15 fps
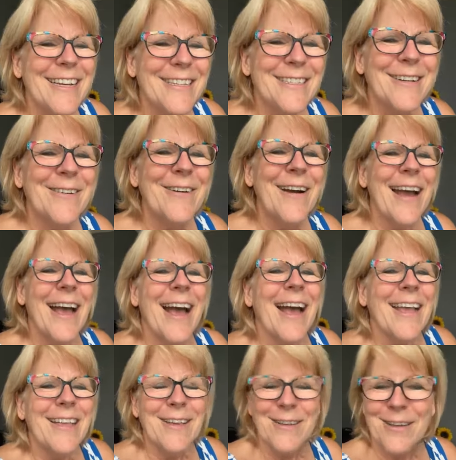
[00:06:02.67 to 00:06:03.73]
so,
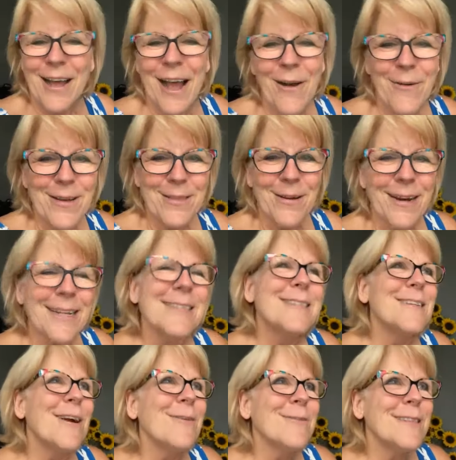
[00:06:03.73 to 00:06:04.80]
how I thought I'd
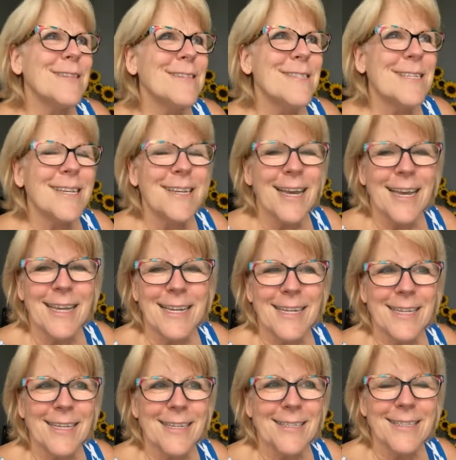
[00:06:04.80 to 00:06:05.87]
start with this tonight
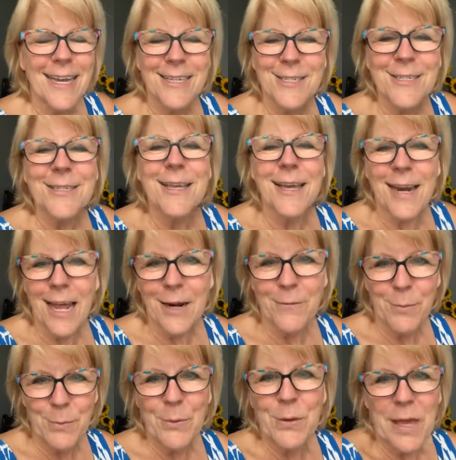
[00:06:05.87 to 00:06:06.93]
is I just get out
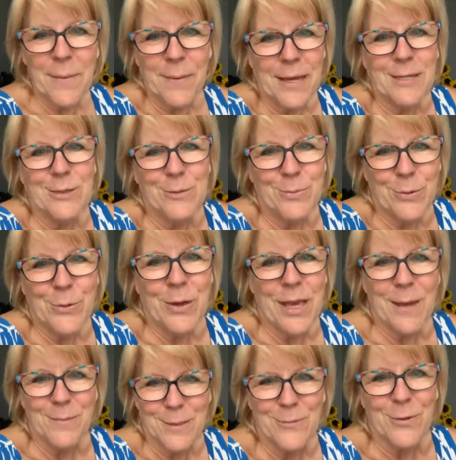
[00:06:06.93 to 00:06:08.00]
of a boot camp. I do boot
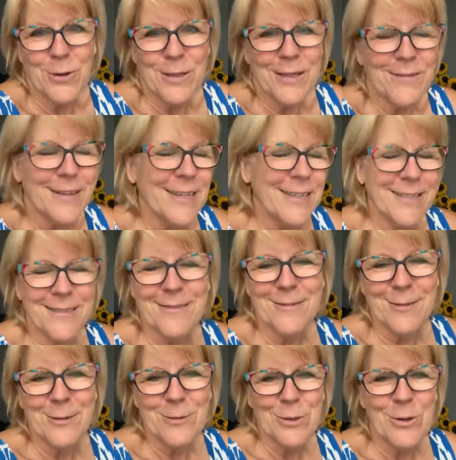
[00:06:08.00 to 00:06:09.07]
camps for a living and
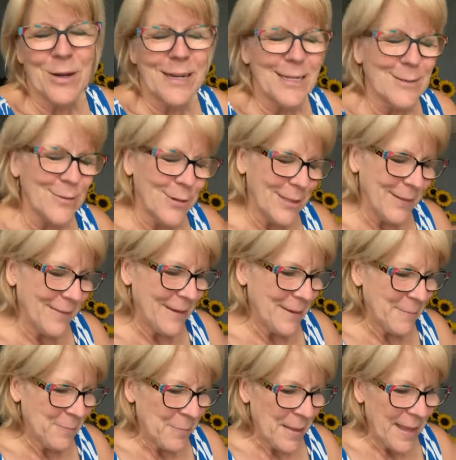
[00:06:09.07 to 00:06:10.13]
do trainings for a living.
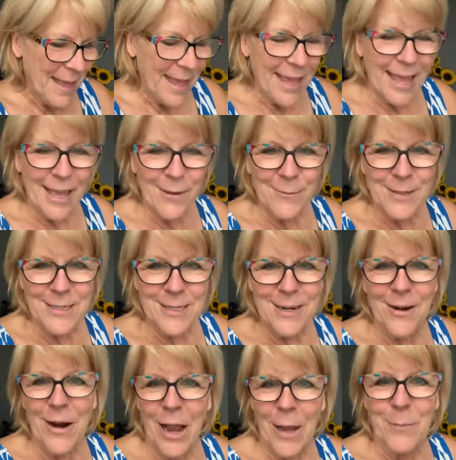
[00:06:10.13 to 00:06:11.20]
And we did
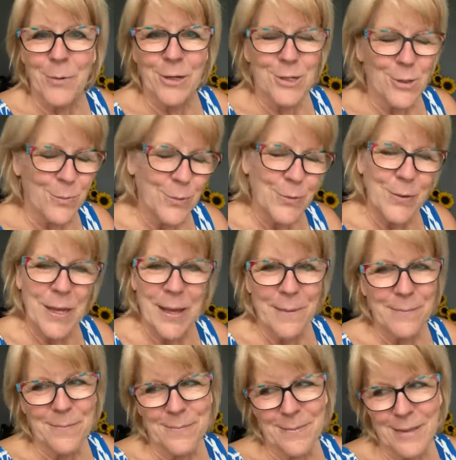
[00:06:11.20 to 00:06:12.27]
our high pressure boot
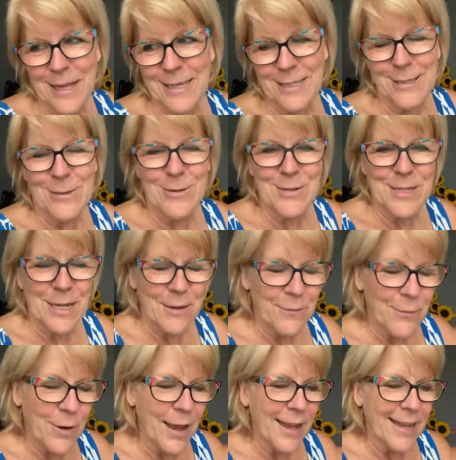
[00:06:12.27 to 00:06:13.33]
camp last Thursday
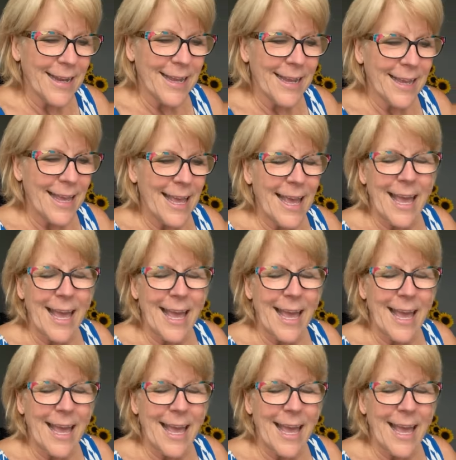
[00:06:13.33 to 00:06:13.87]
and Friday.